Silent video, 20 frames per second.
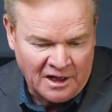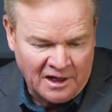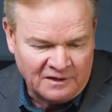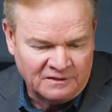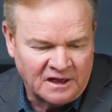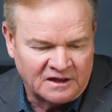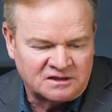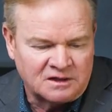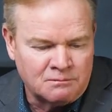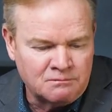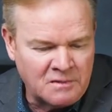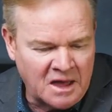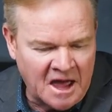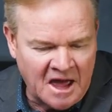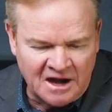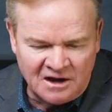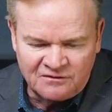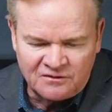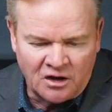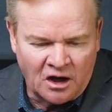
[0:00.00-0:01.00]
that the
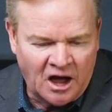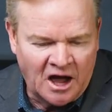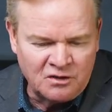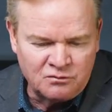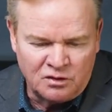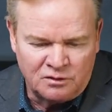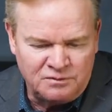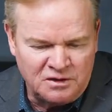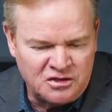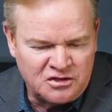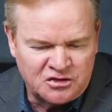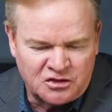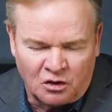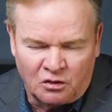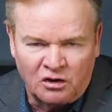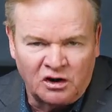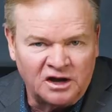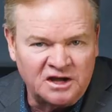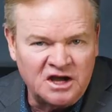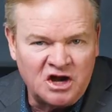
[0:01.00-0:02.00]
man of God would be
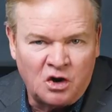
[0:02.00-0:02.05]
thoroughly